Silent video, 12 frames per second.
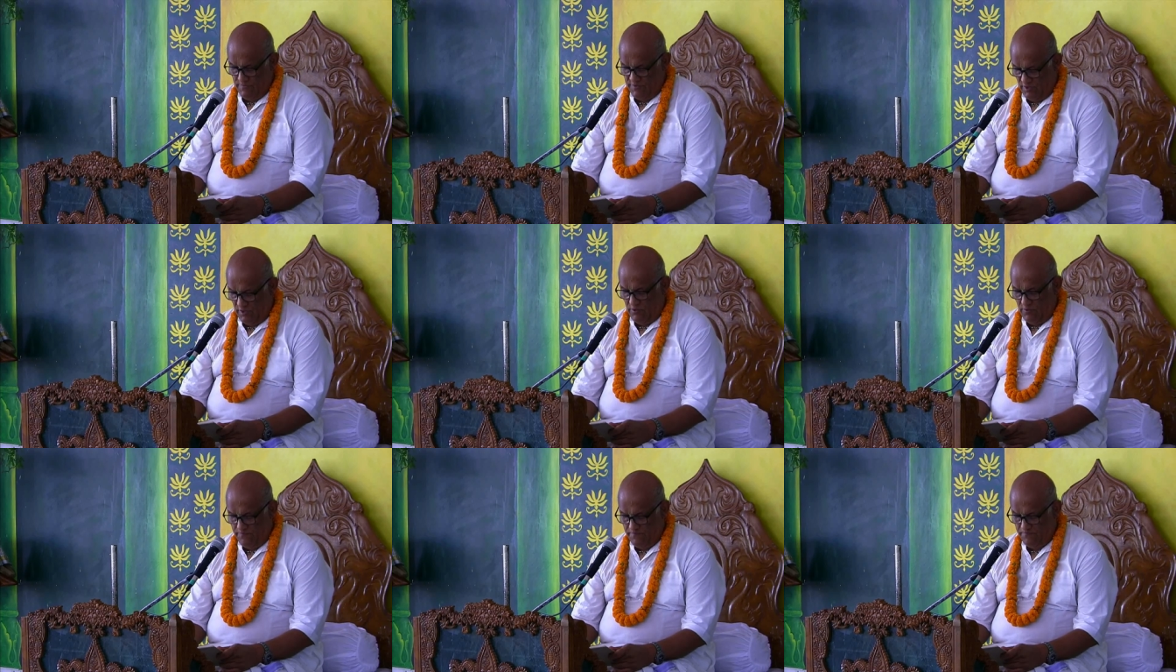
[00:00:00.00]

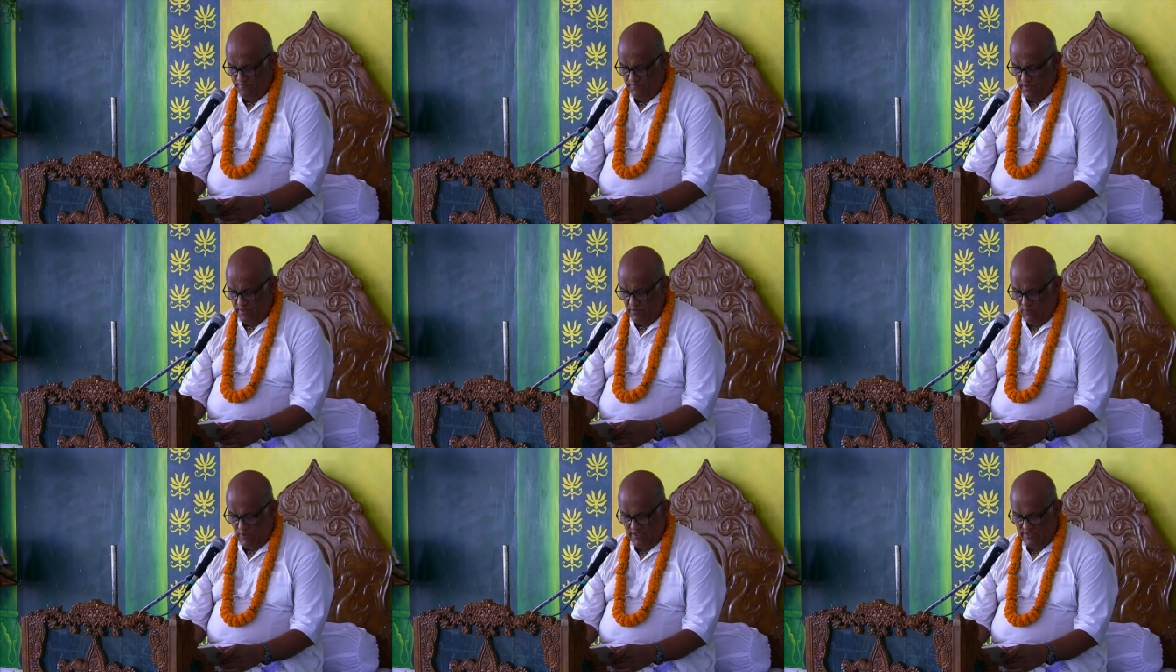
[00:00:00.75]
So,
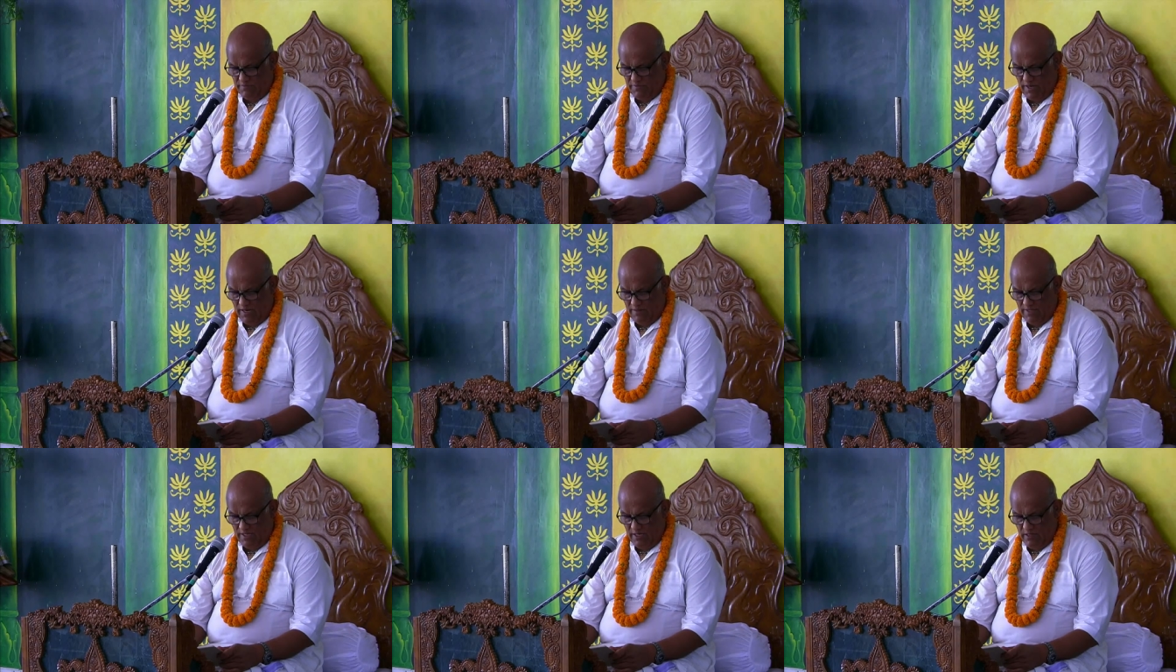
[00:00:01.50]
one is a
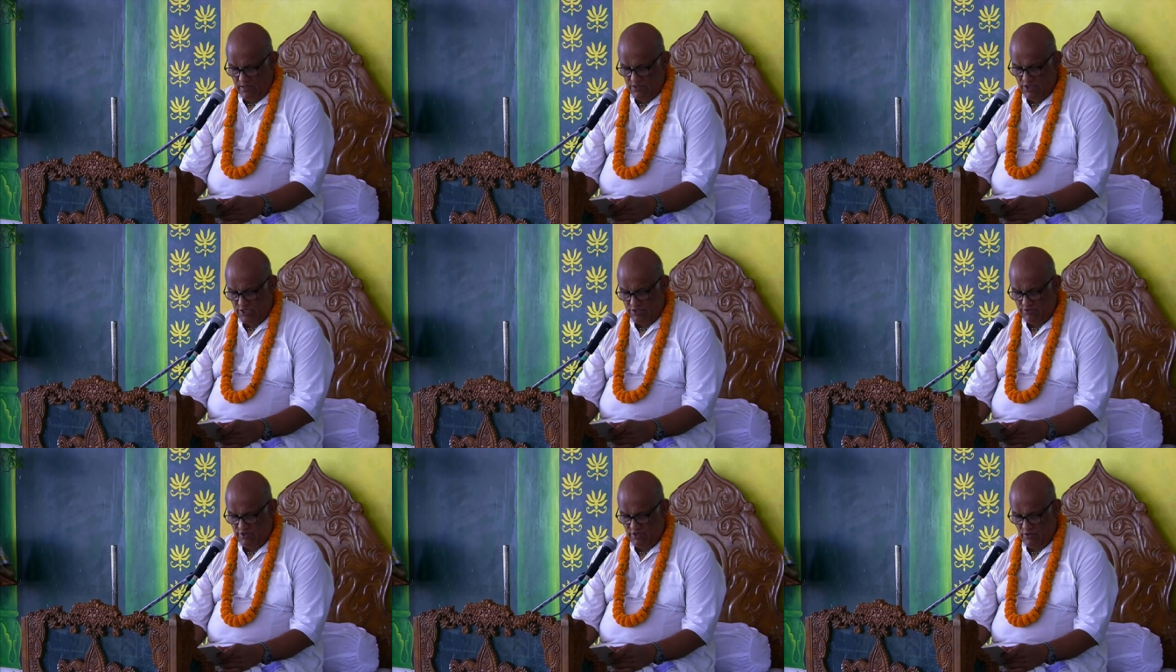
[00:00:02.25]
Brahmana,
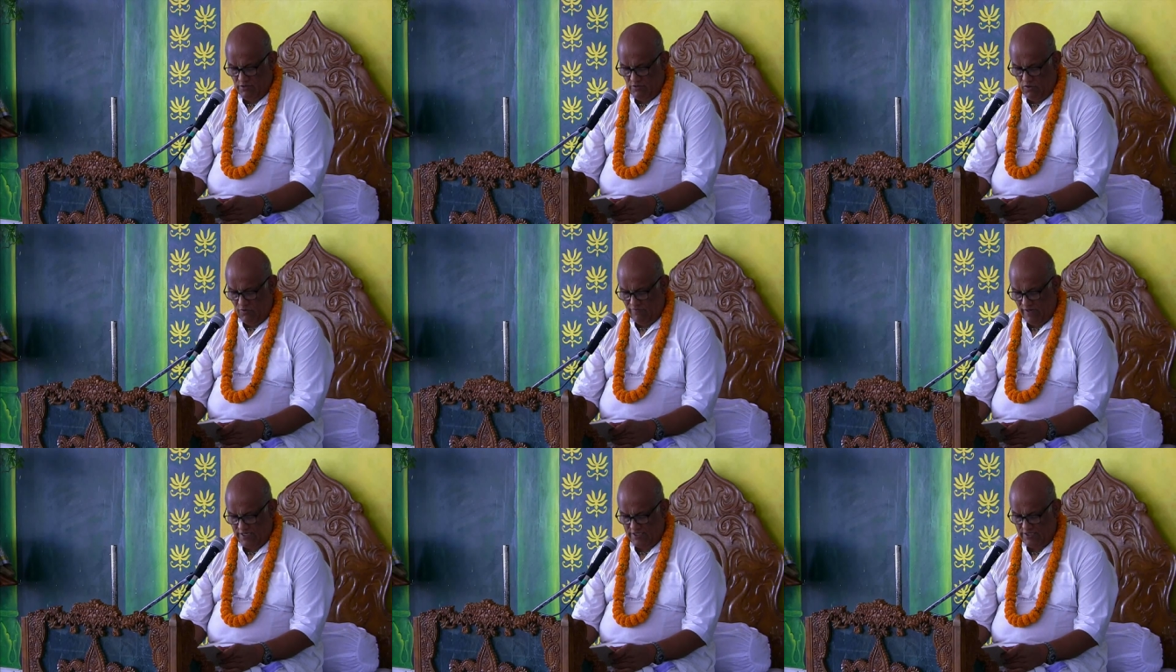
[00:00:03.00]
Kshatriya or
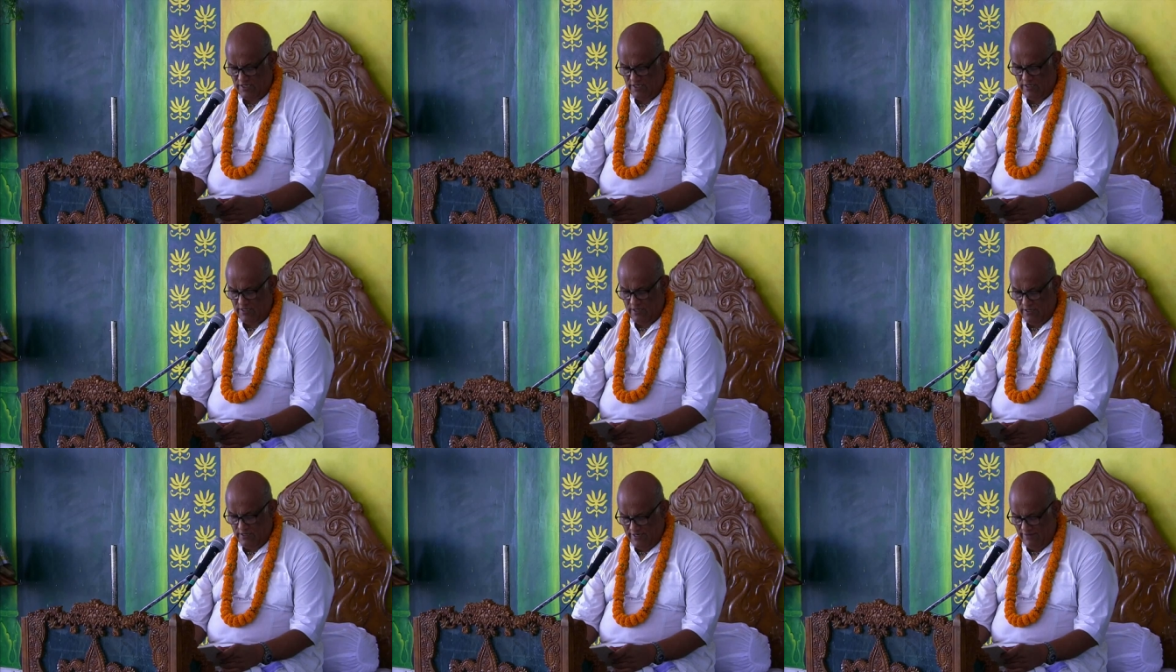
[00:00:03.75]
Vaishya,
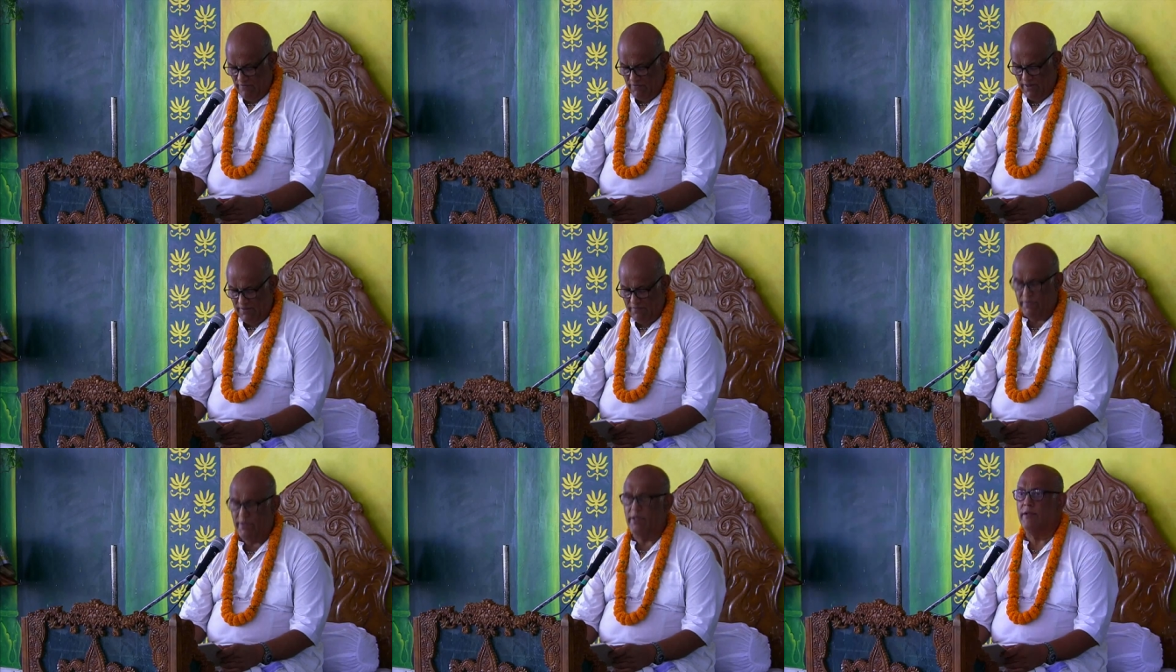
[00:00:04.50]
never by
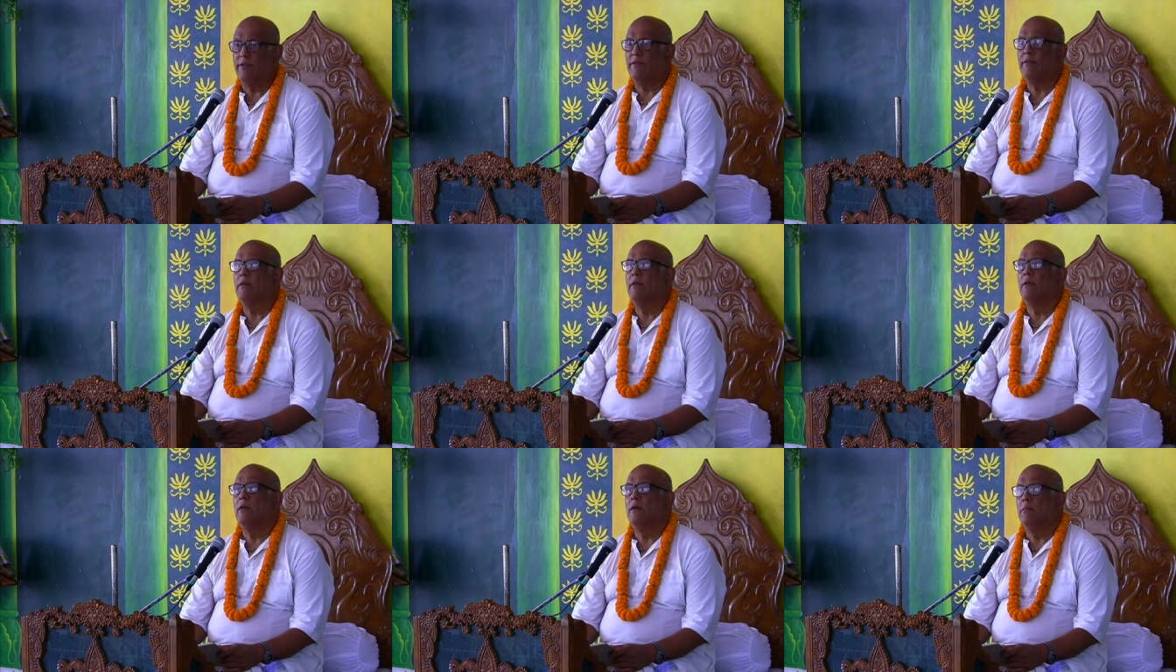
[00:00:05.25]
birth,
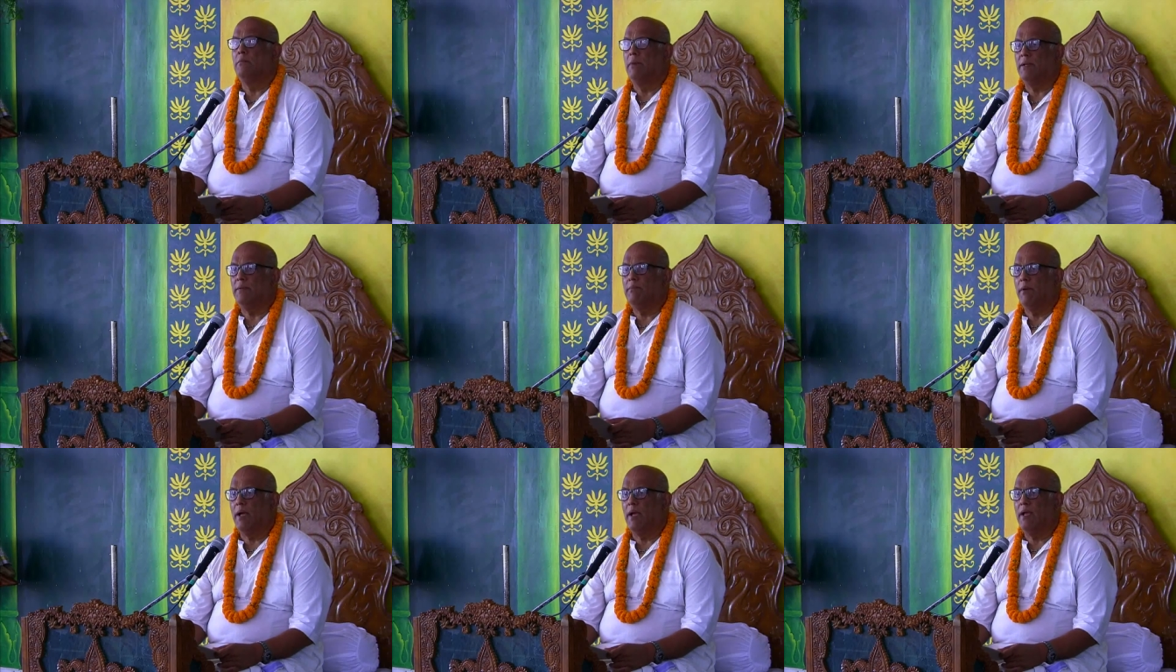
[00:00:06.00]

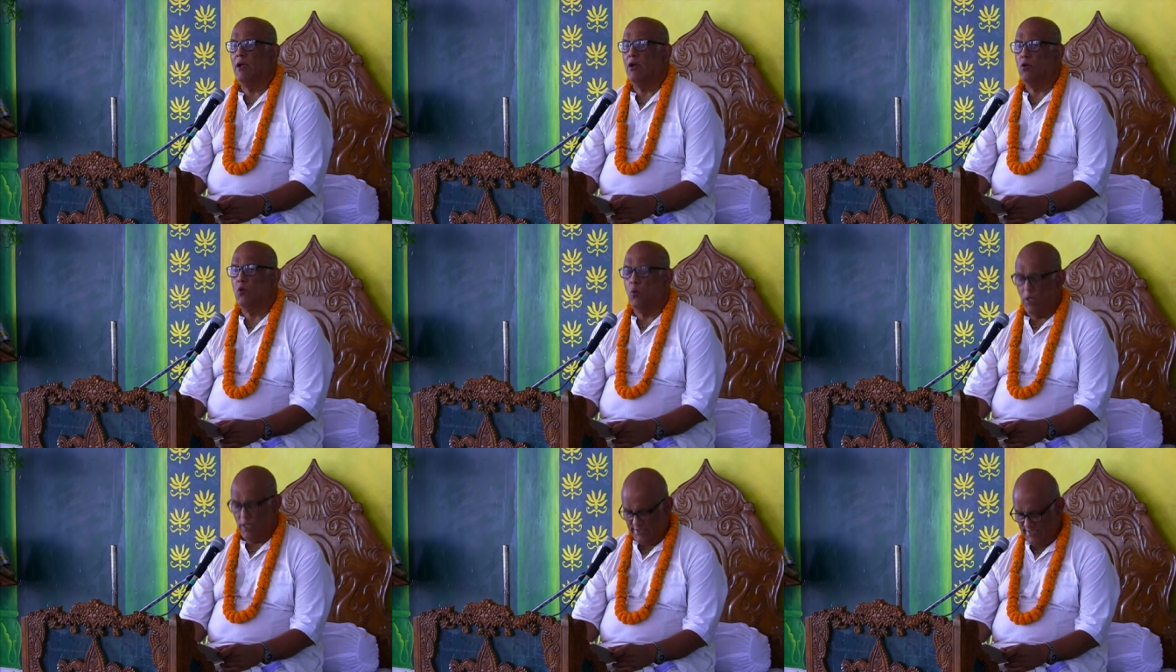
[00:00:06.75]
but by
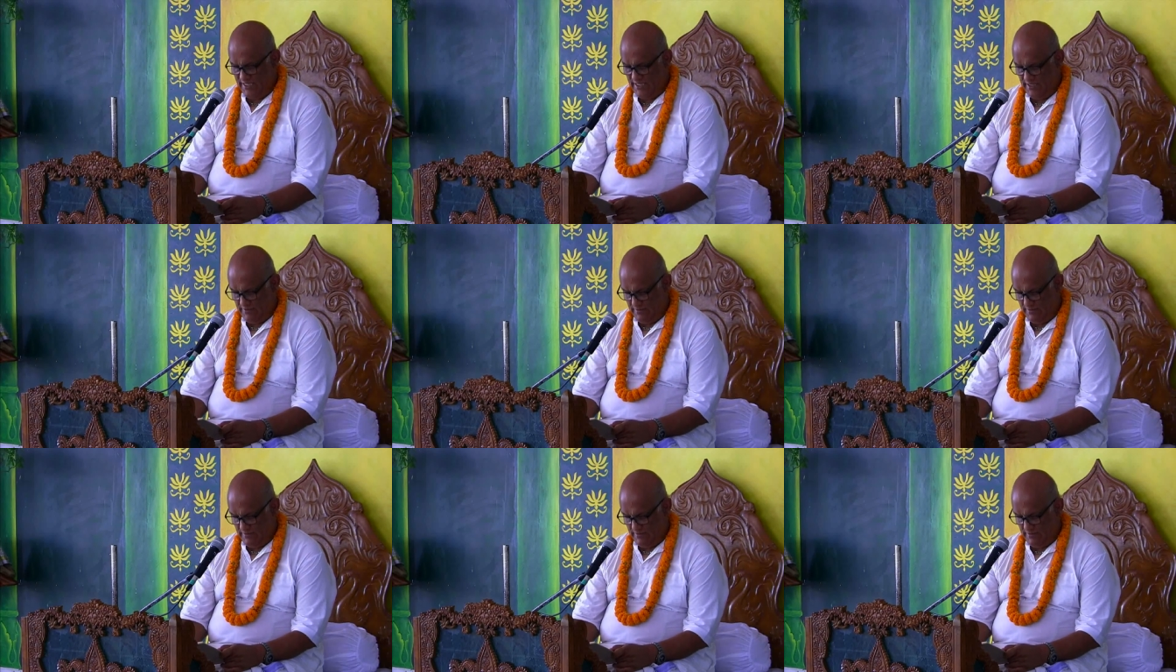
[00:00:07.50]
quality.